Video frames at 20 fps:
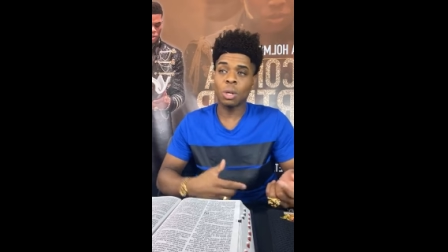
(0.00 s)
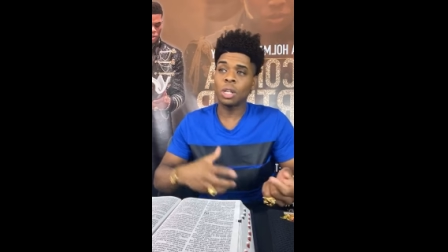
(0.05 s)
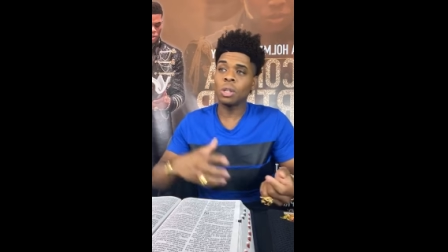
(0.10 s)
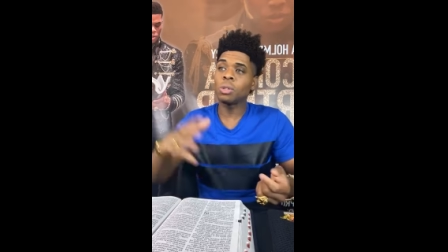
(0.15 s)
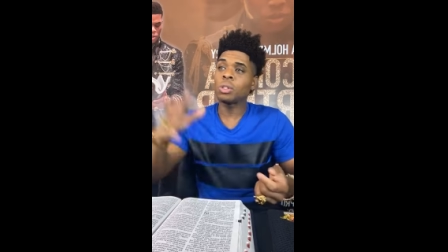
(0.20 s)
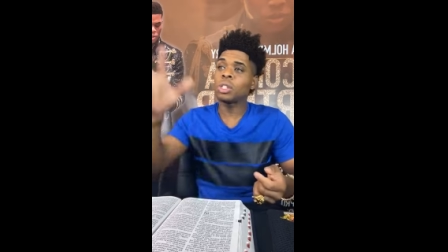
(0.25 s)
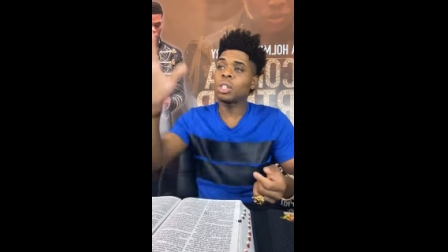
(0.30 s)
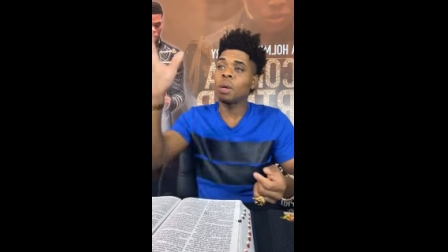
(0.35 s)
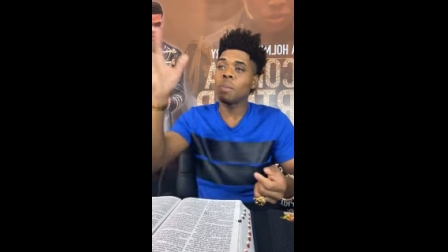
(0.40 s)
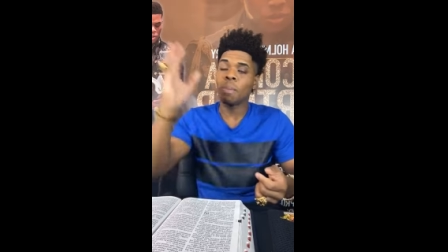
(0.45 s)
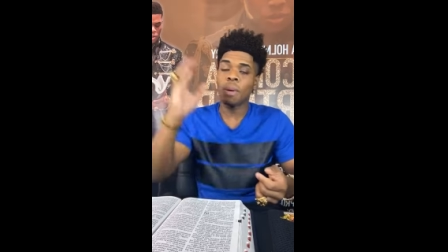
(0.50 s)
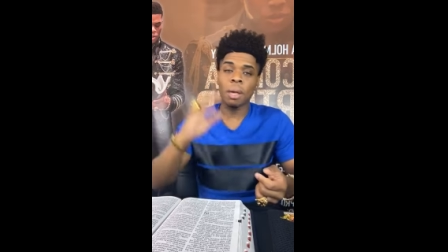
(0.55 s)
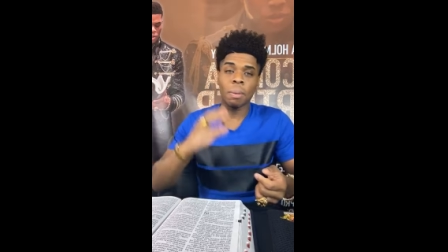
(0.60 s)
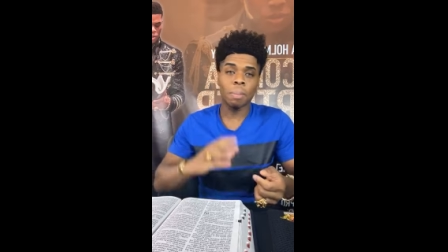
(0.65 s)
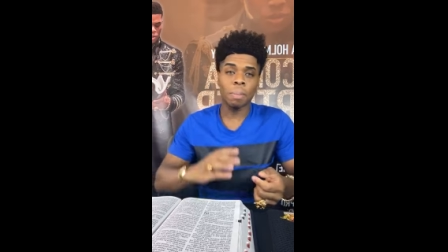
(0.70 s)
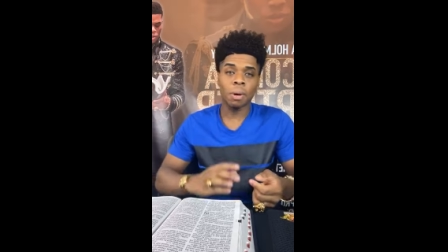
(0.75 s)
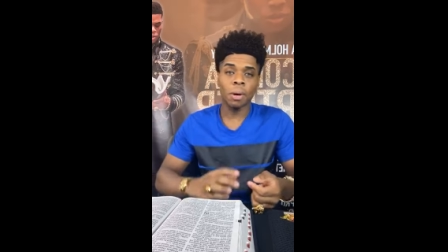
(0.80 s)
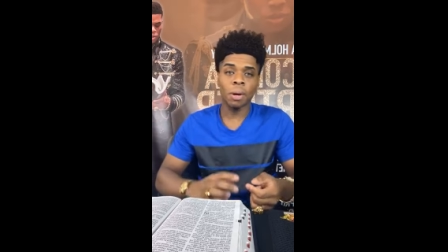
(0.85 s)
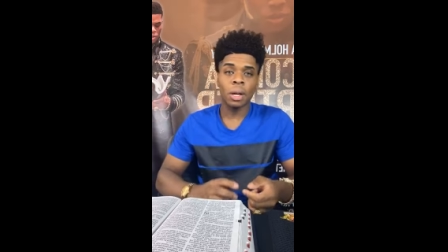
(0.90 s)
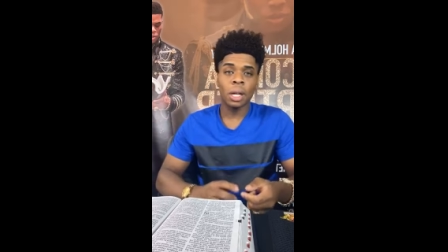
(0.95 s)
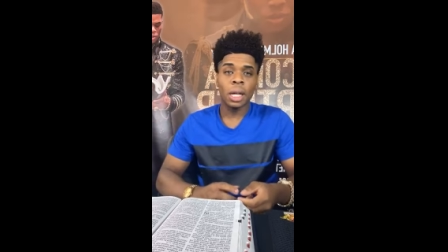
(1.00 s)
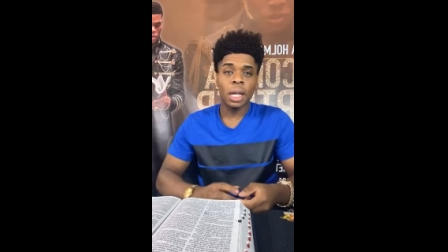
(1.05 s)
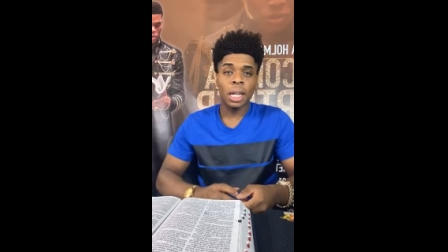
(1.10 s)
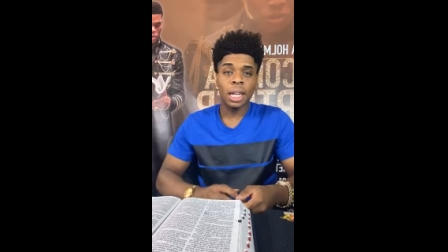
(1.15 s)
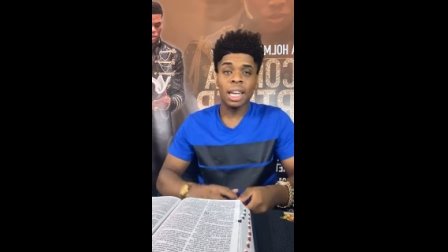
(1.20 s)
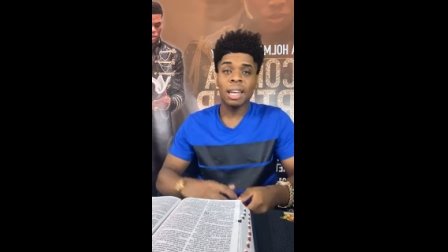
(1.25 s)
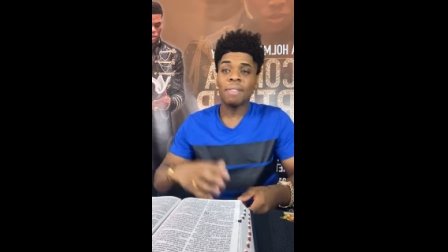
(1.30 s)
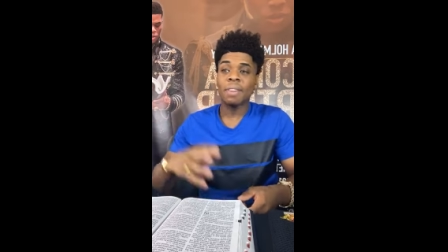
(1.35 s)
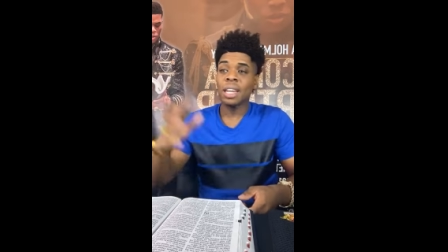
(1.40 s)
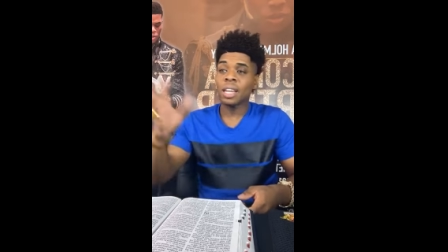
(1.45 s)
When you see people
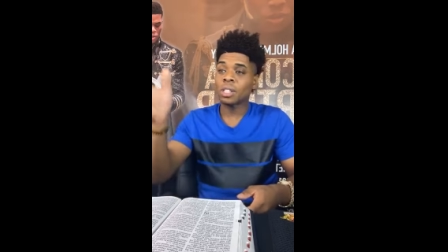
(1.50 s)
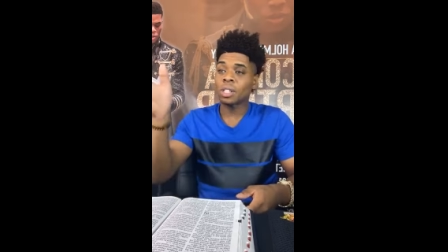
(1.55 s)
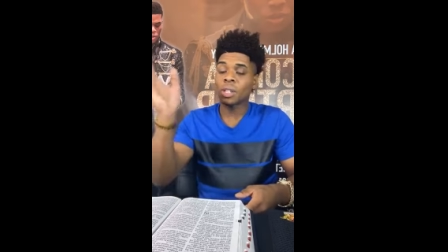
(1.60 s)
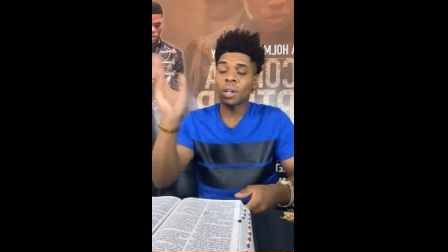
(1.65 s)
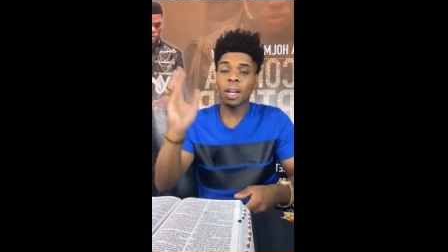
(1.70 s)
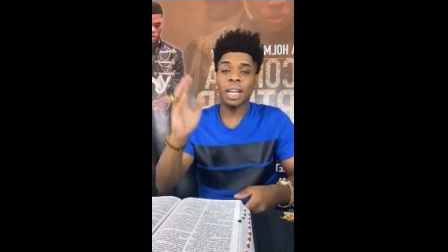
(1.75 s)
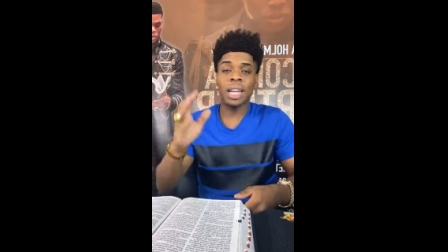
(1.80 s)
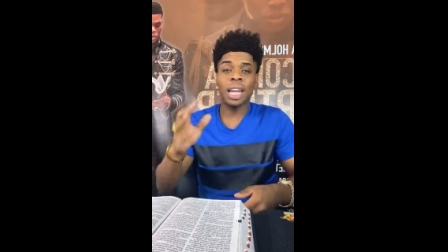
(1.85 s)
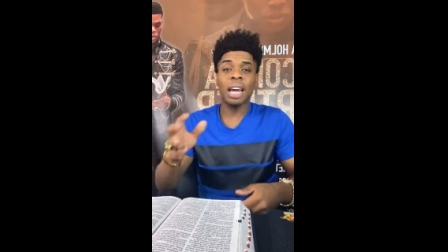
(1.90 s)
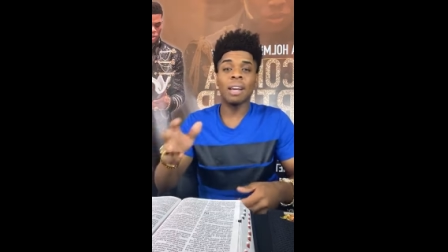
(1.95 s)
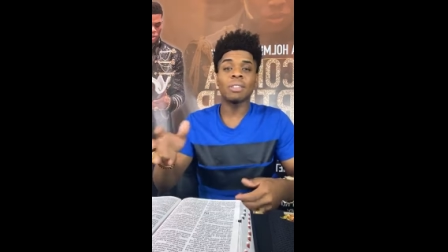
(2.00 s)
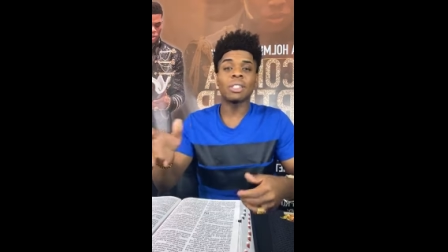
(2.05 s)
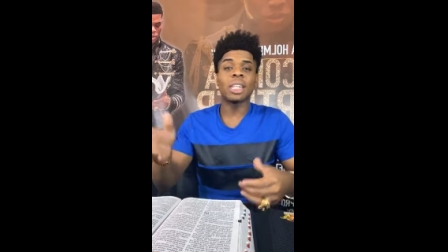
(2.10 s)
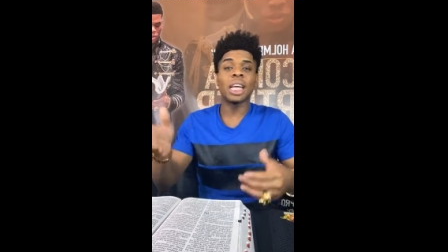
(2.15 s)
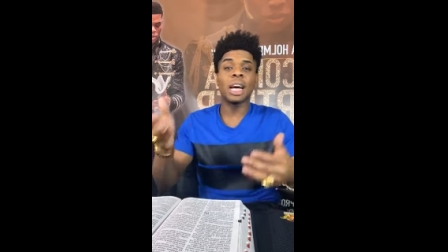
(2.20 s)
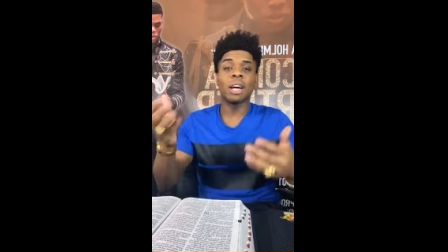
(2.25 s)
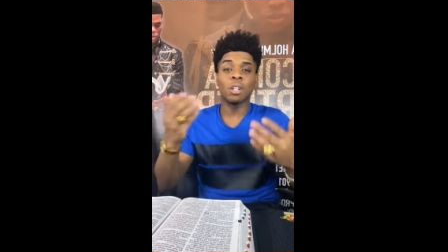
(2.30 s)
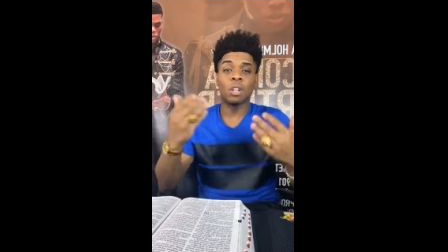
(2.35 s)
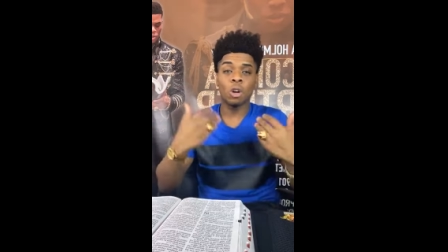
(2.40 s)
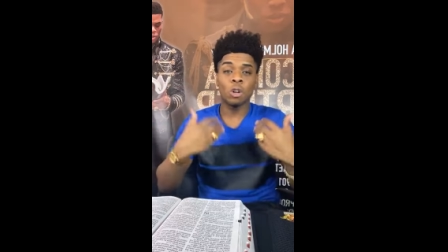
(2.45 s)
living a certain lifestyle,